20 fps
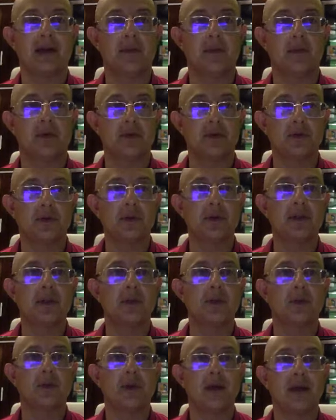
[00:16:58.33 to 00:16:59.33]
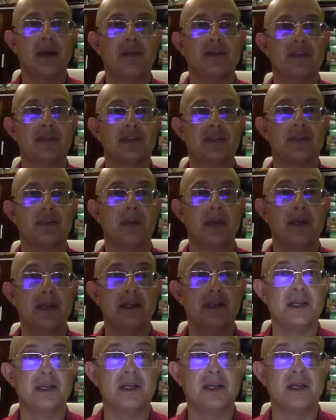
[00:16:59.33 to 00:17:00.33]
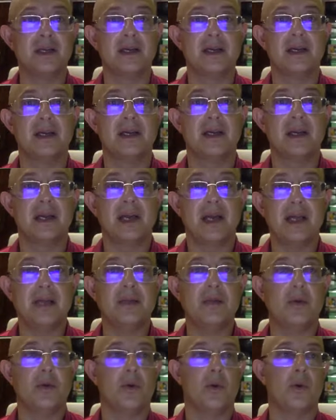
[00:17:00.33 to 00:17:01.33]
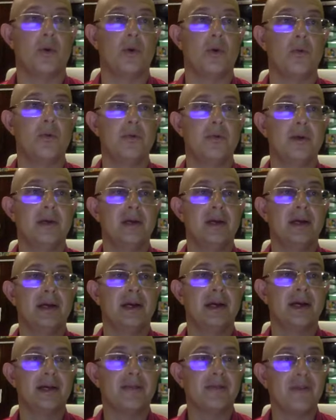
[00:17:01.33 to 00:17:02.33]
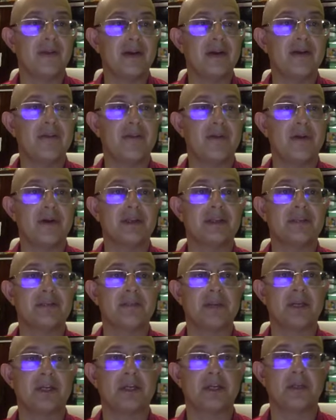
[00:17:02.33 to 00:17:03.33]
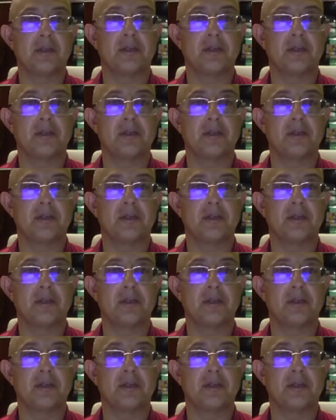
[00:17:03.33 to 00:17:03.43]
opportunity to have this painting at your home at very, very special